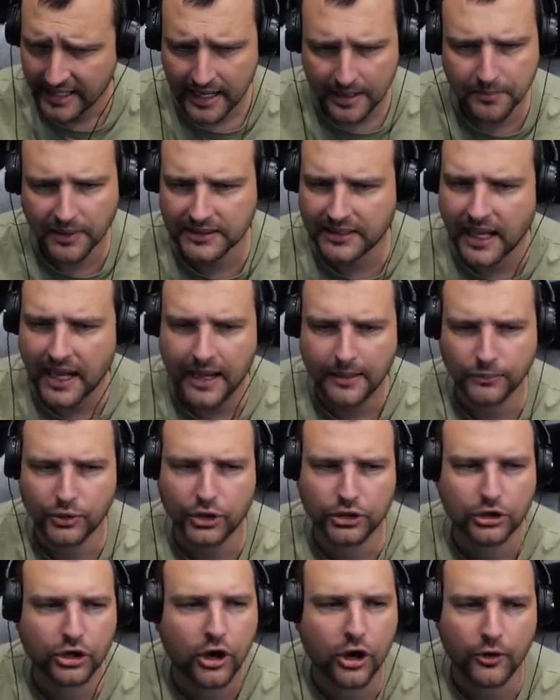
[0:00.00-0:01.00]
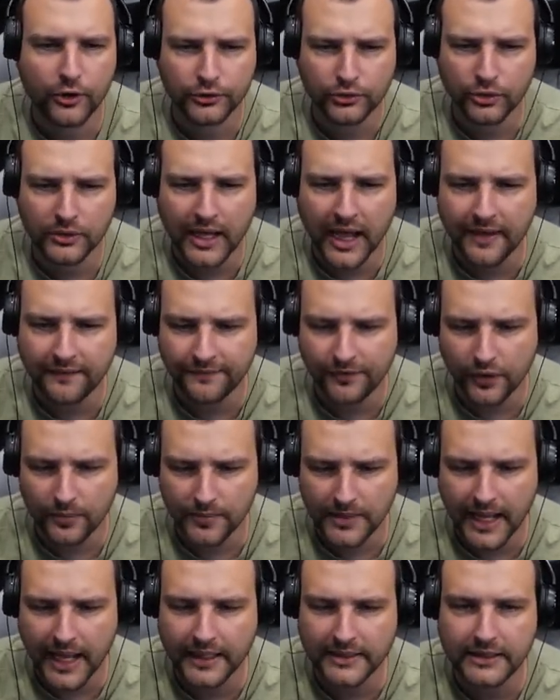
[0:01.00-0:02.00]
but I'm not going to die
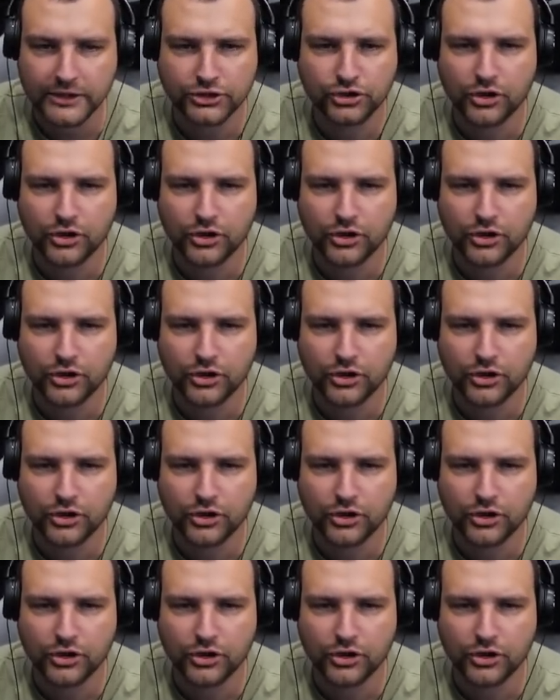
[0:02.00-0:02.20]
from that. It's